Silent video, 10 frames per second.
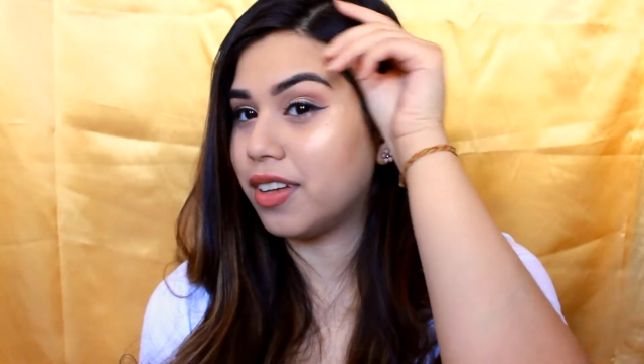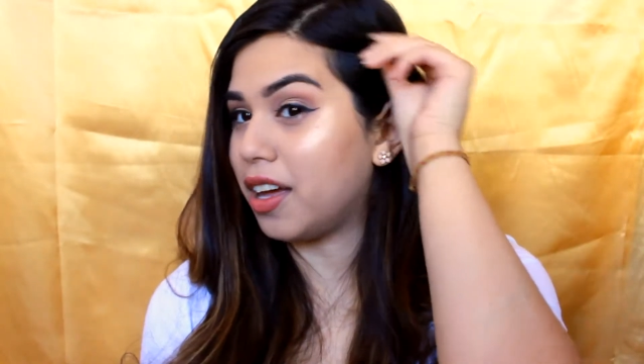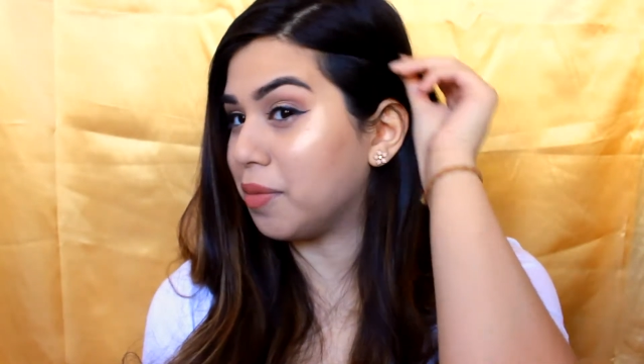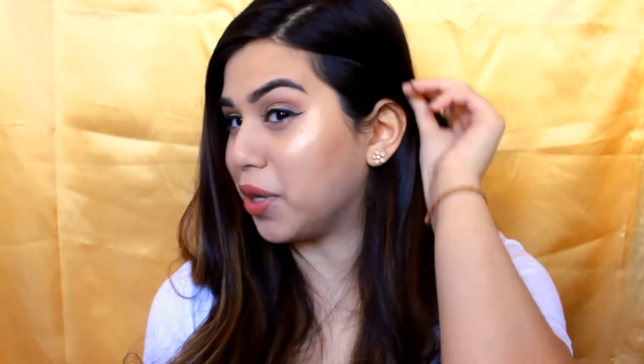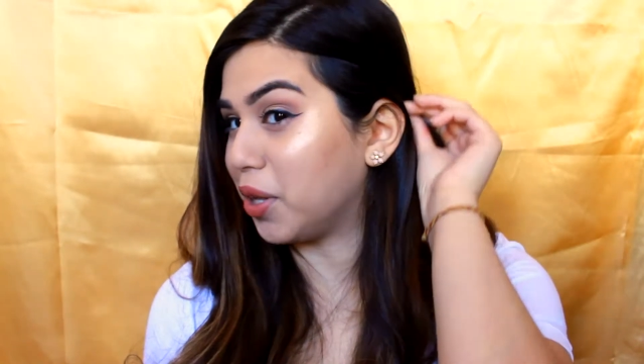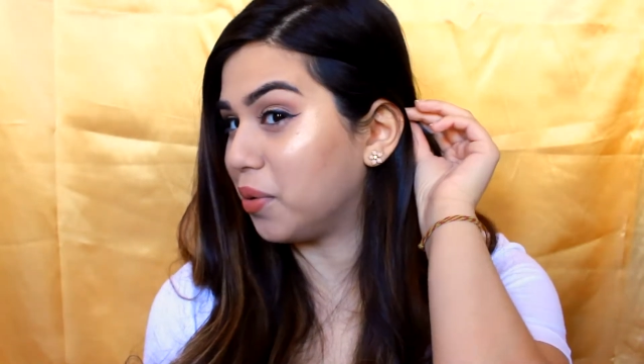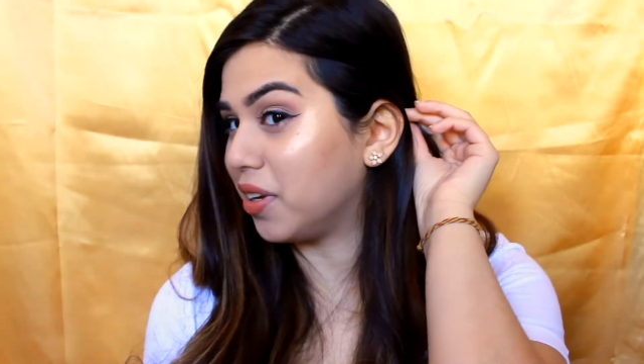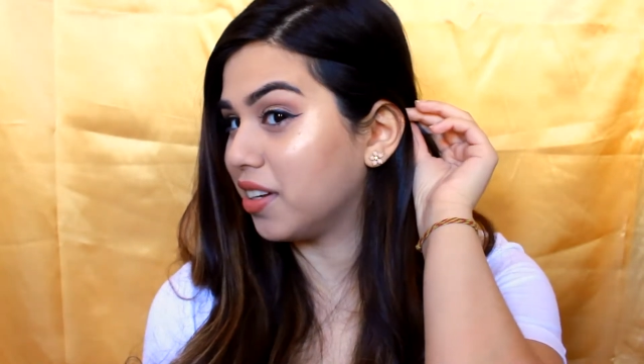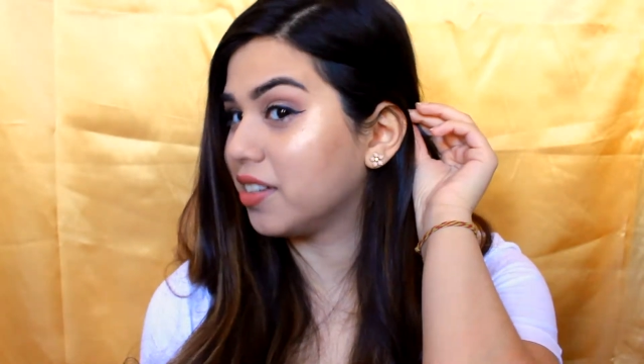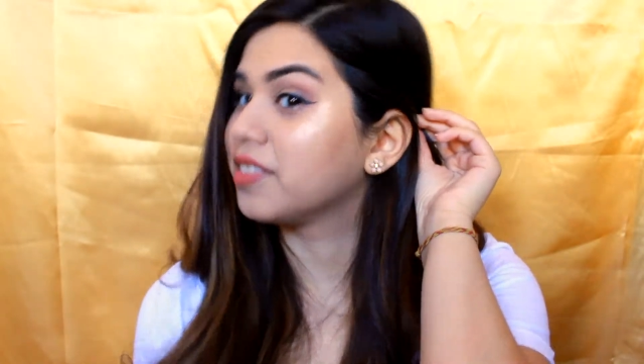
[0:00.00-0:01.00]
I'm
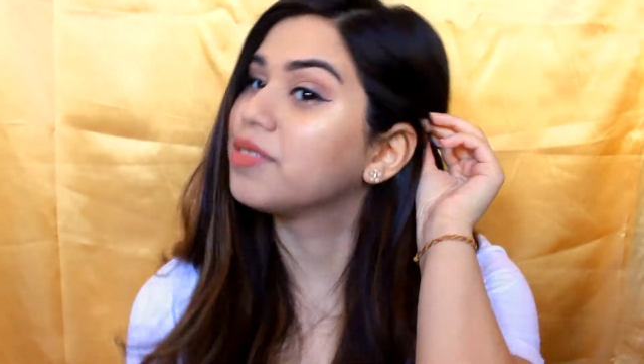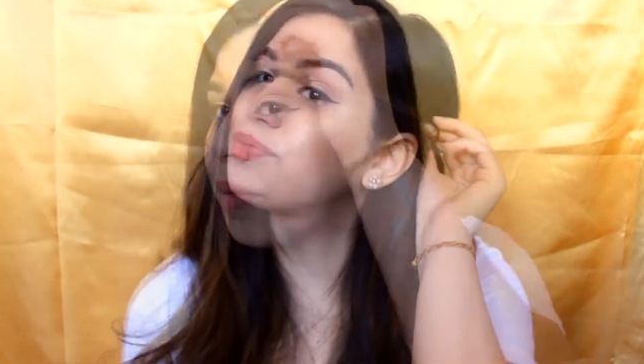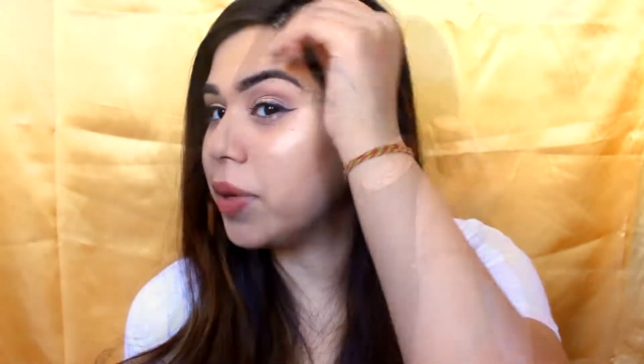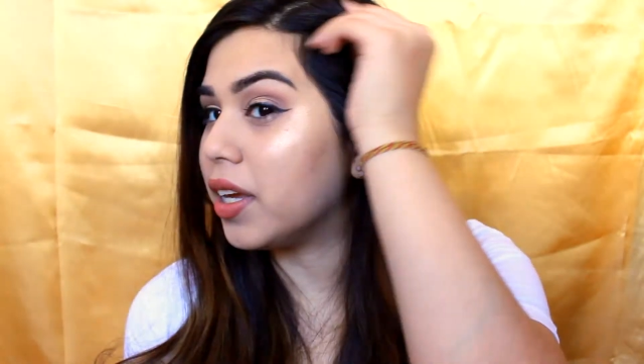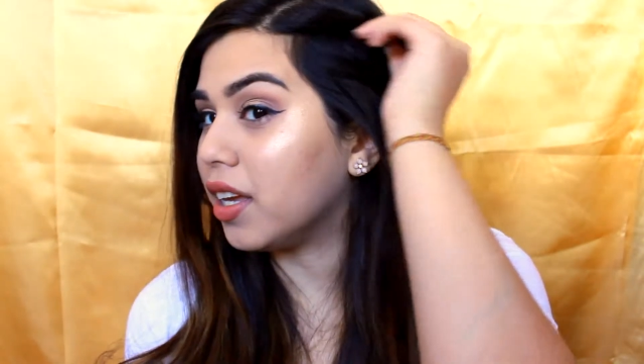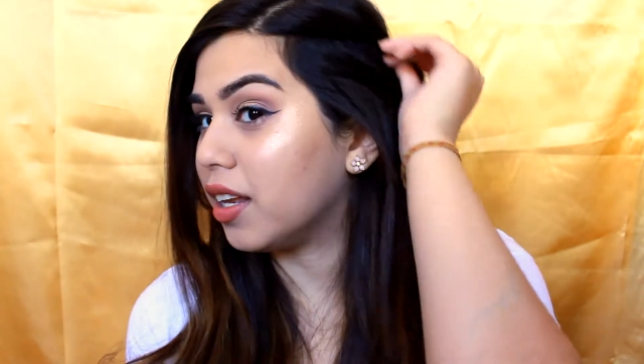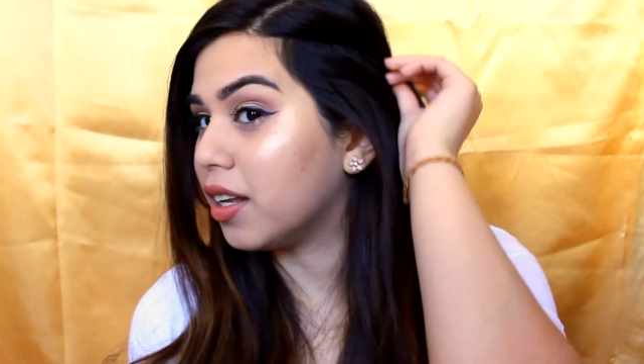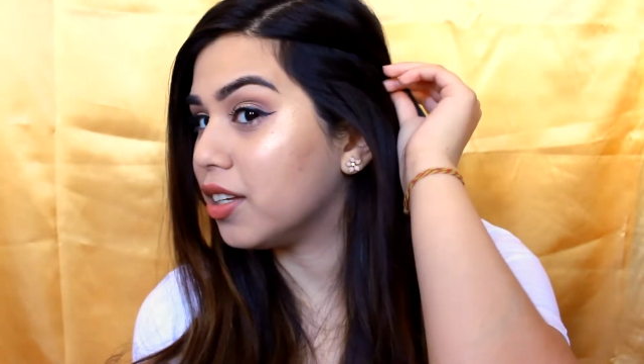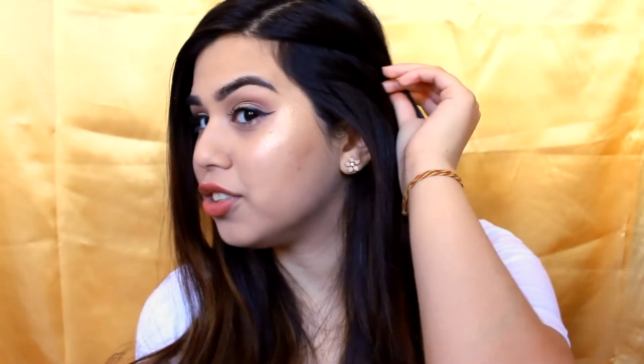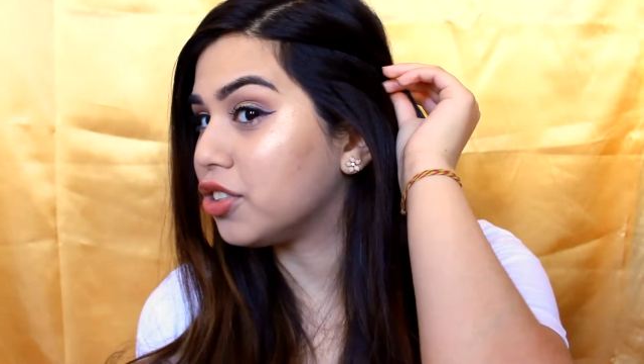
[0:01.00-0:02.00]
glowing. I mean,
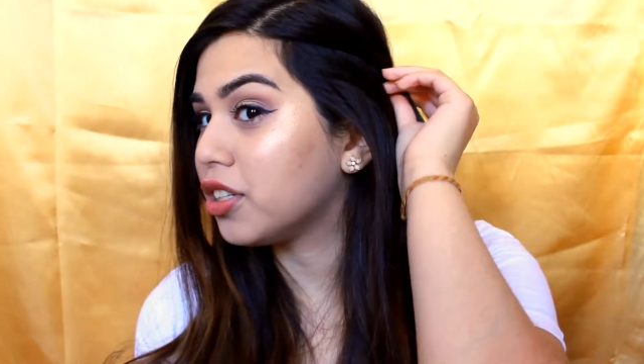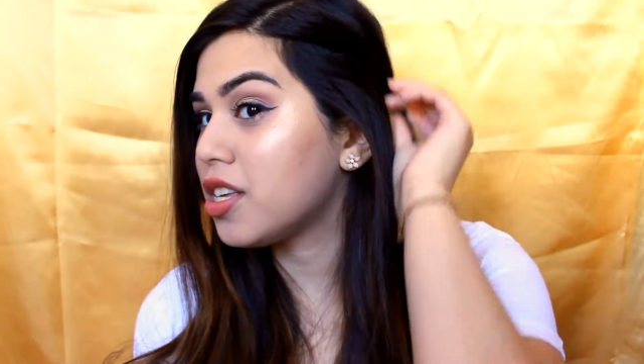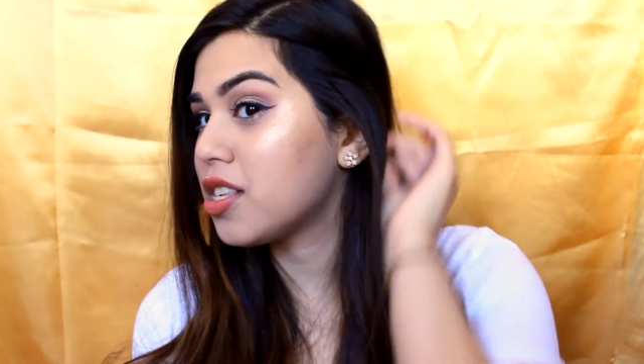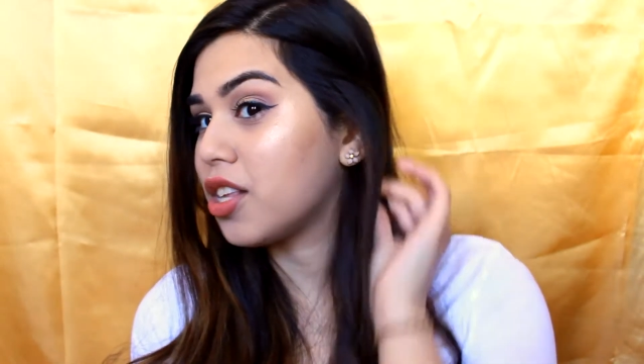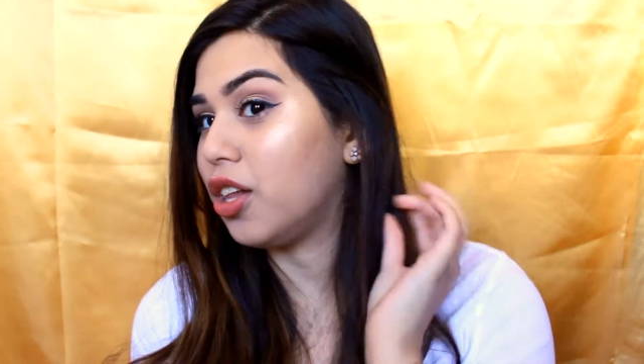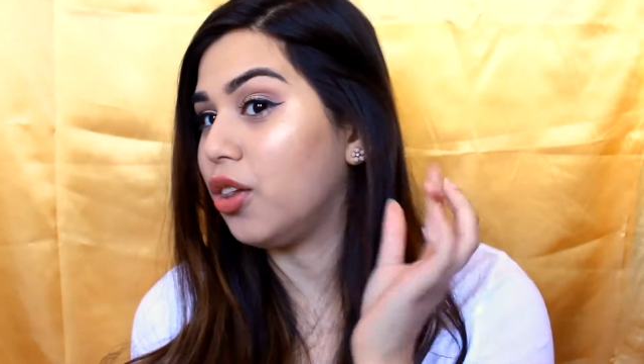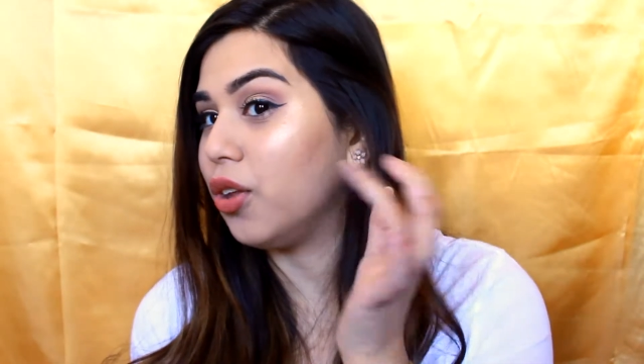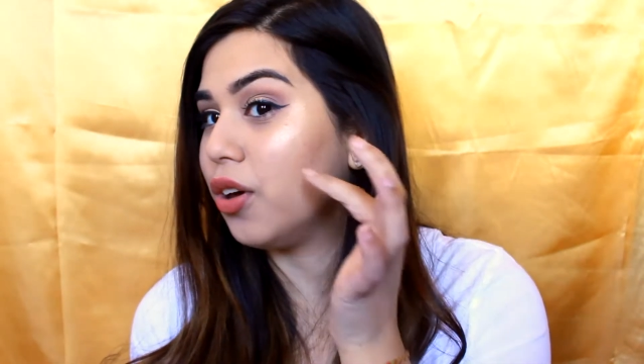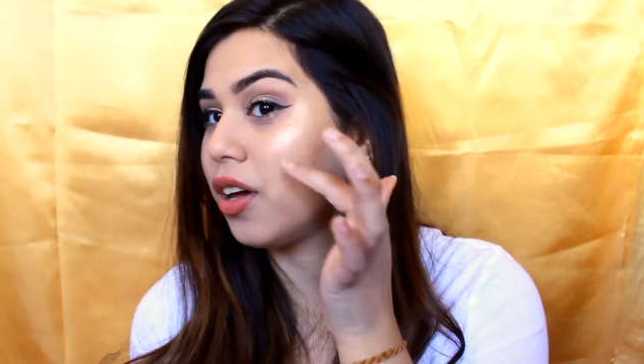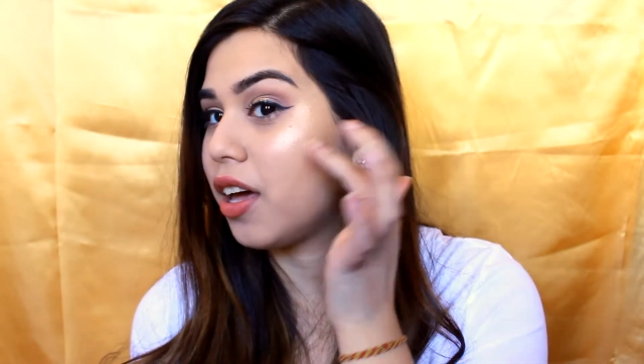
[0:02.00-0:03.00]
just
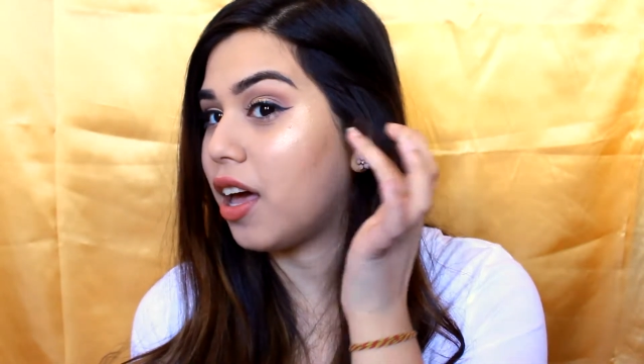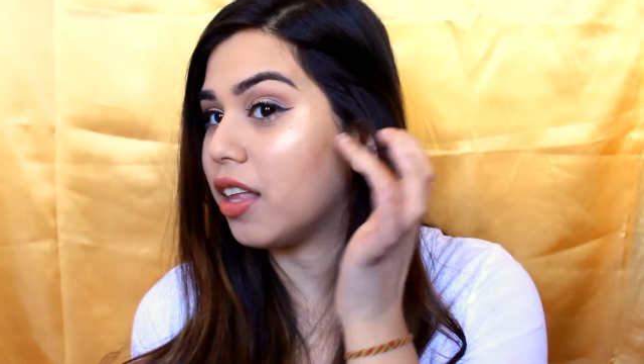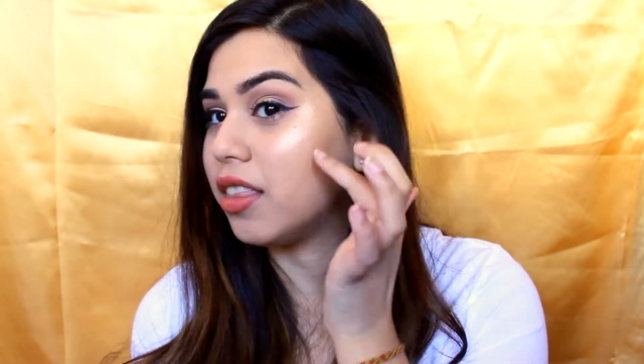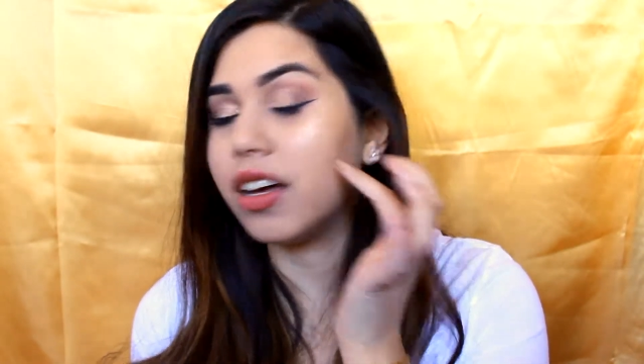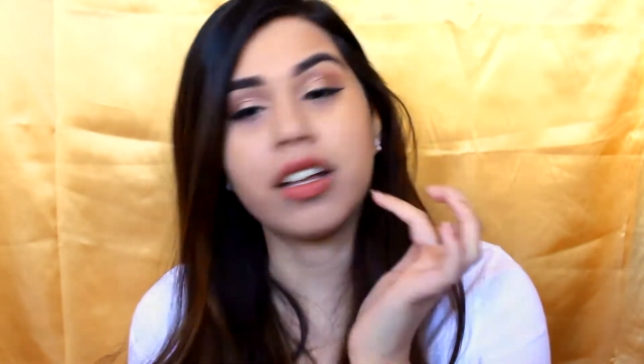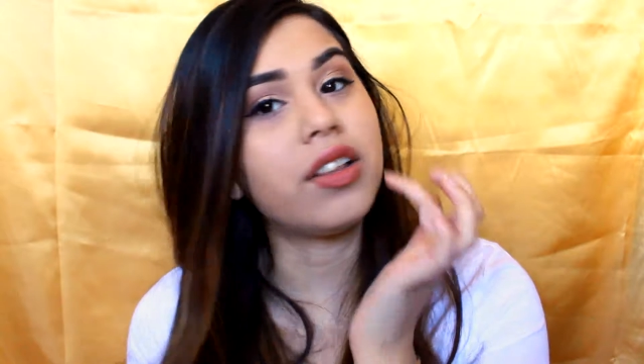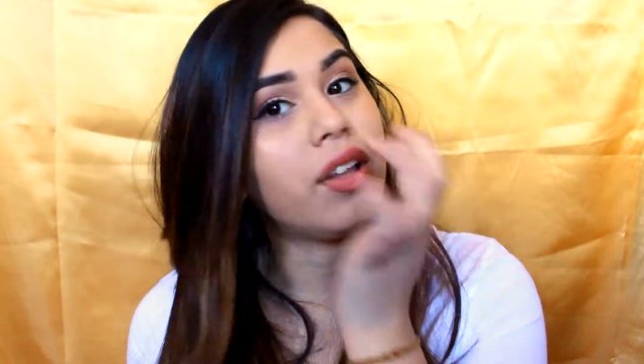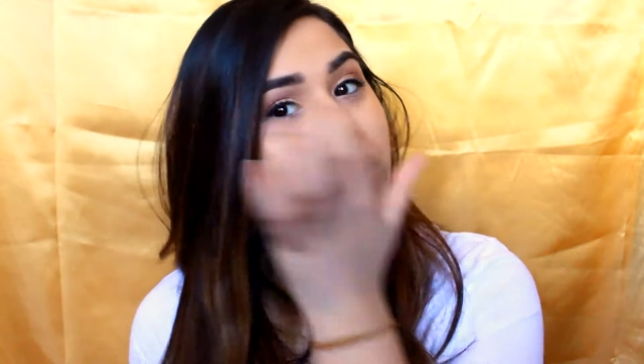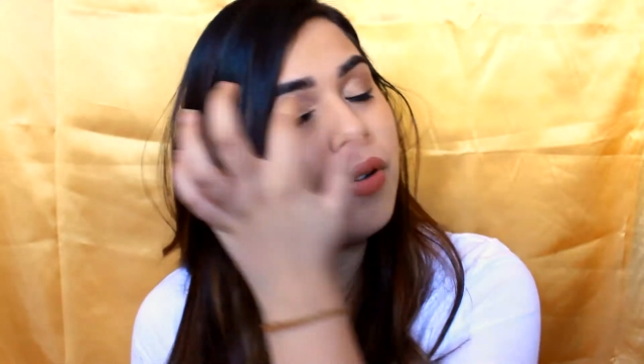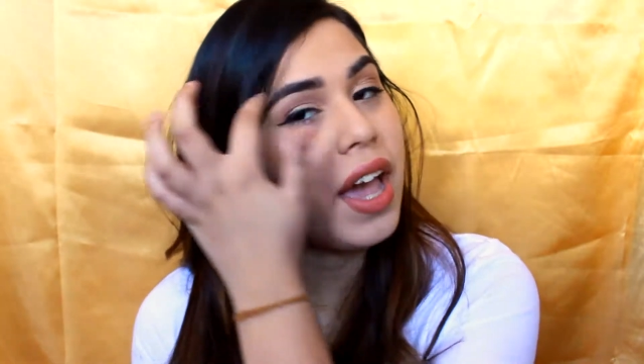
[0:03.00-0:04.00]
look at that glow,